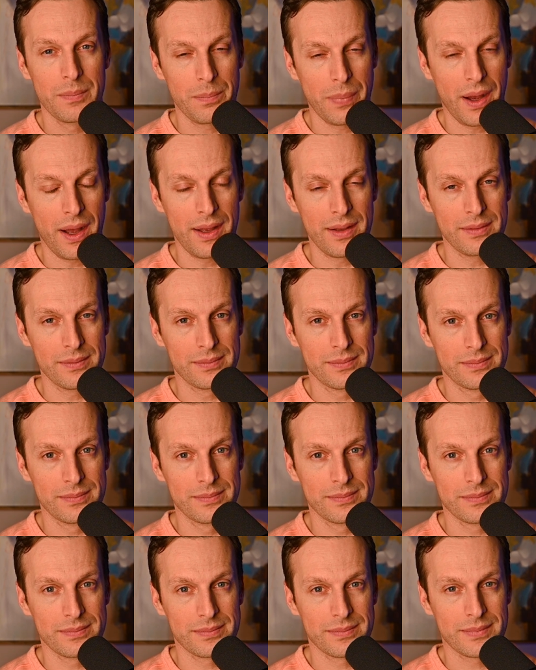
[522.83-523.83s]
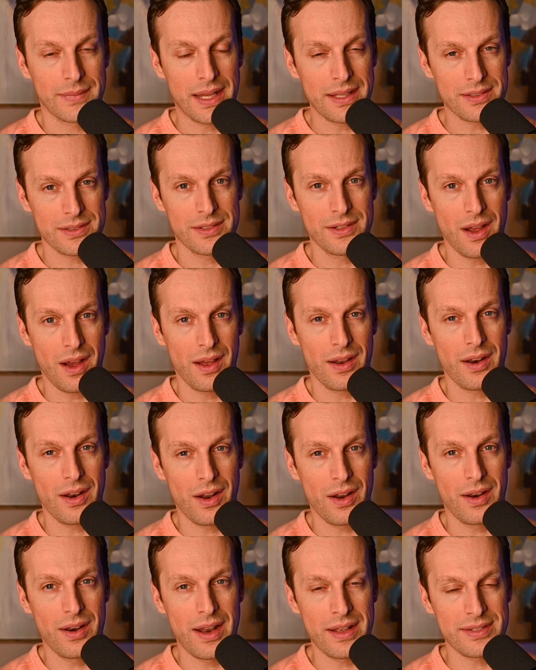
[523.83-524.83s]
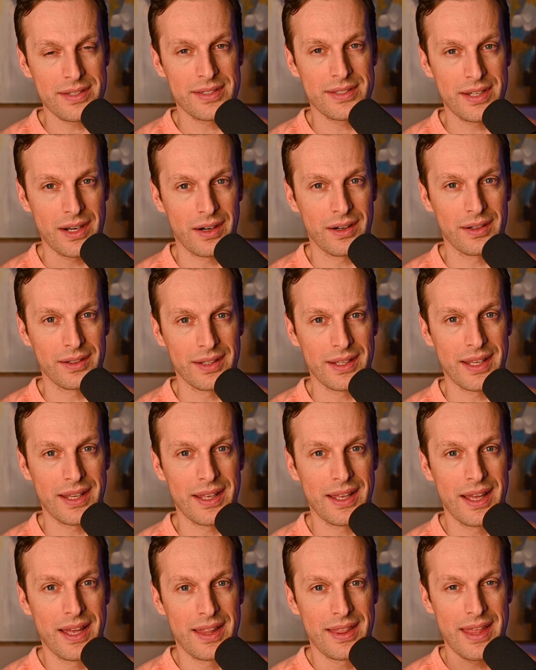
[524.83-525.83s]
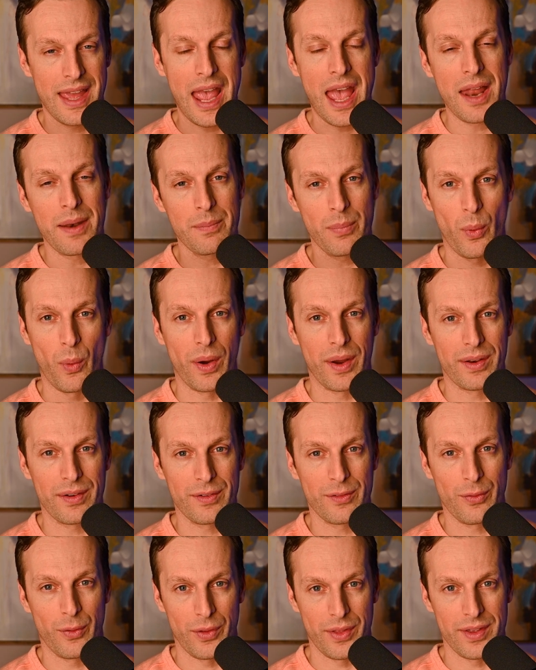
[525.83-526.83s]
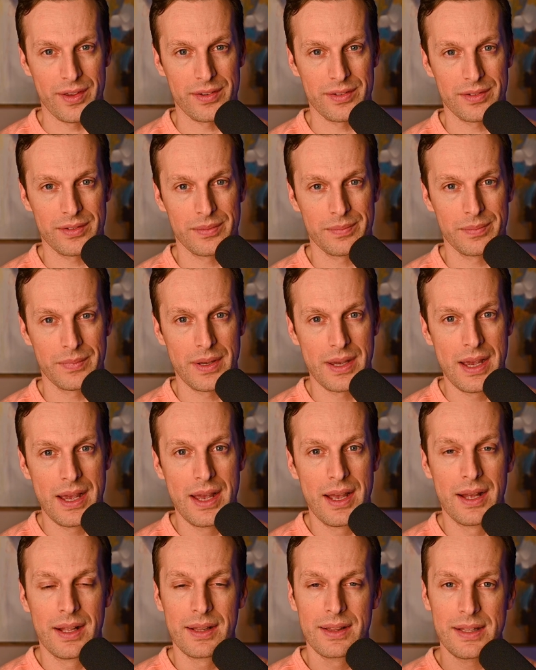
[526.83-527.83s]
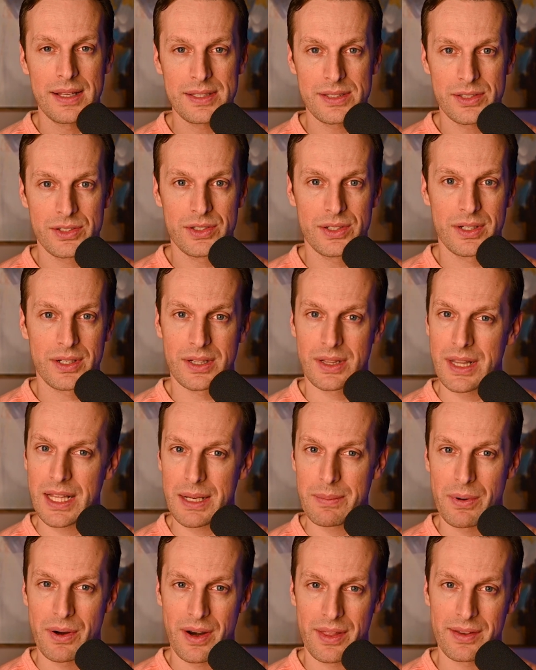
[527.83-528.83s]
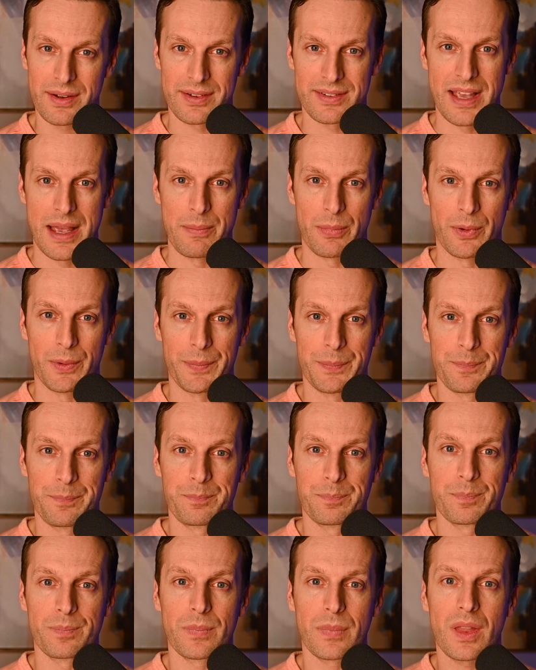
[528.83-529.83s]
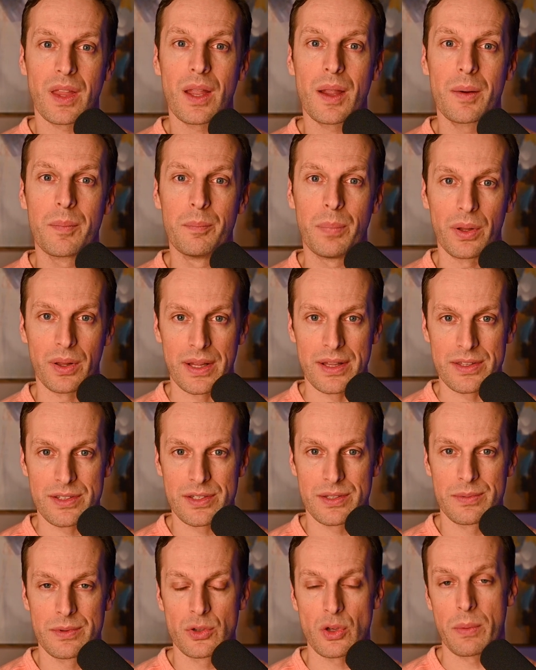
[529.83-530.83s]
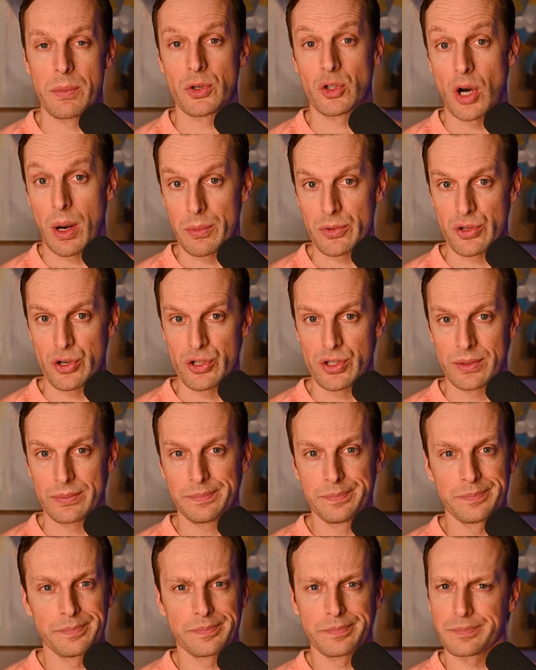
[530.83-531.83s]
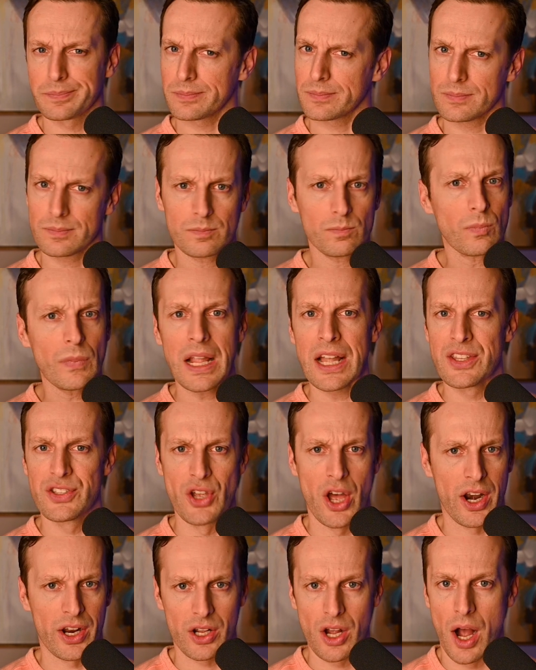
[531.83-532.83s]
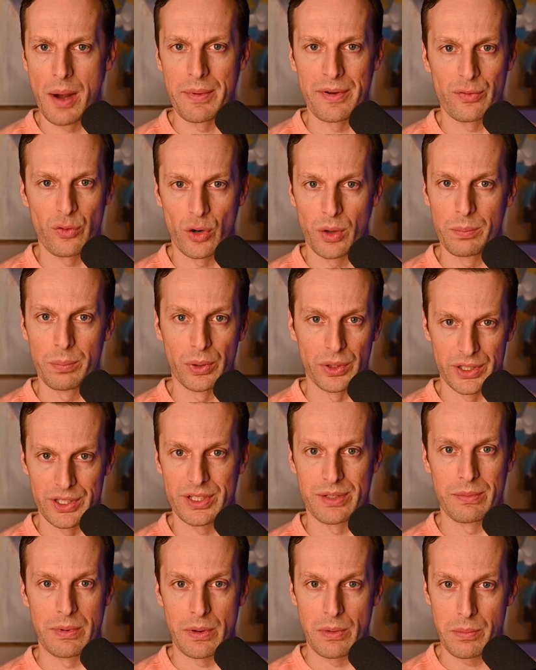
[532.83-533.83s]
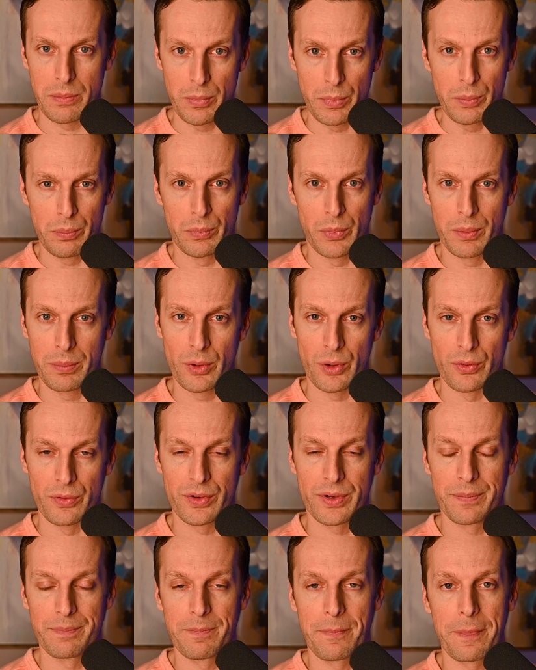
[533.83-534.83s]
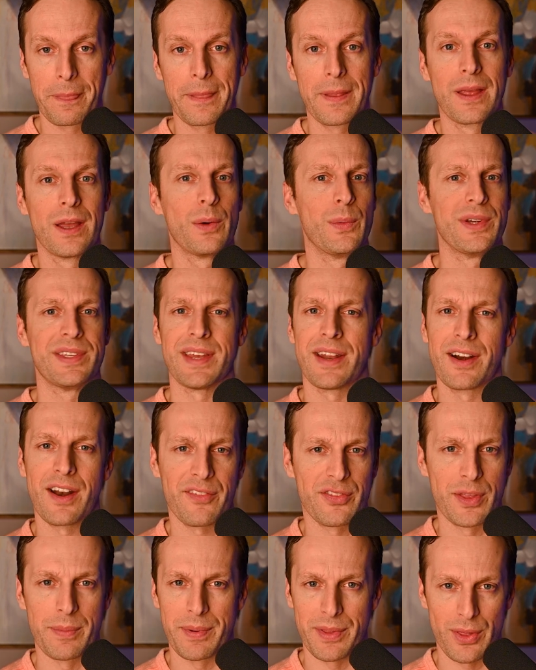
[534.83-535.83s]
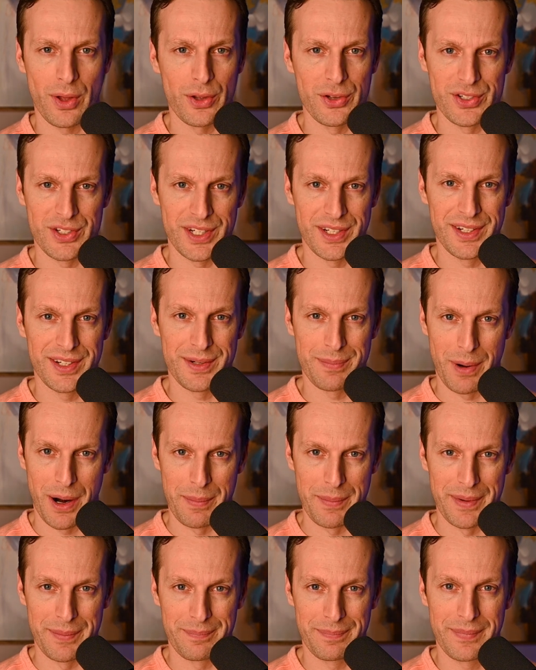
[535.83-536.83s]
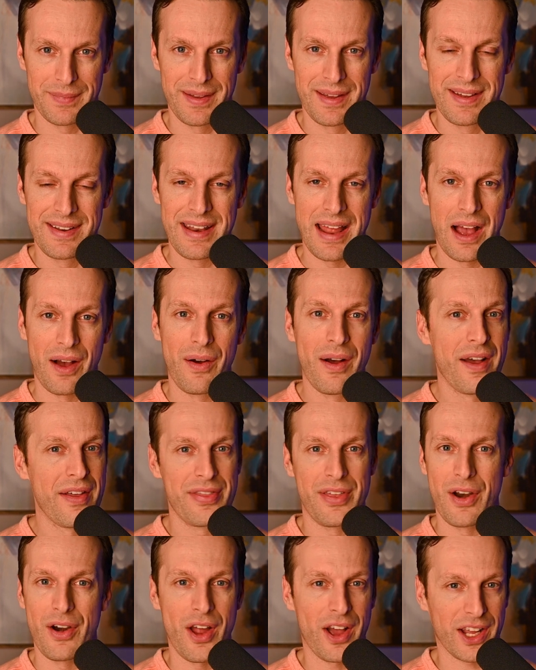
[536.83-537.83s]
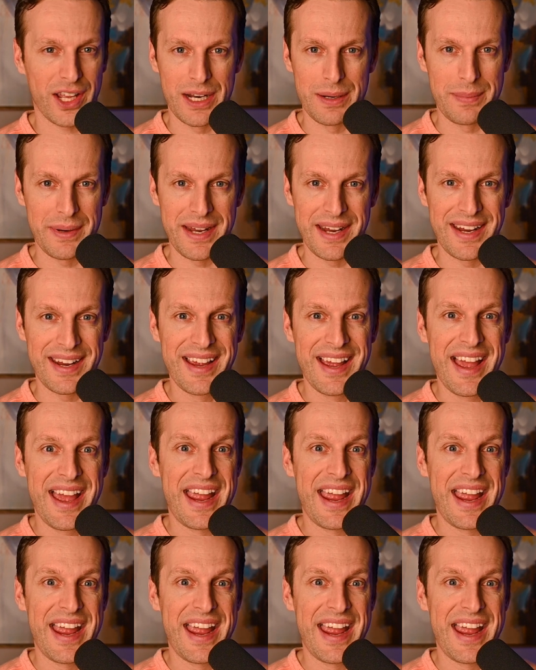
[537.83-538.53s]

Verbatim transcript: But that's not necessarily the end point for this. Let's think about another example bullets. So I'm a trauma surgeon. It's not uncommon for a bullet to be rem- removed. We send it off to the pathology department. Now, they're not going to be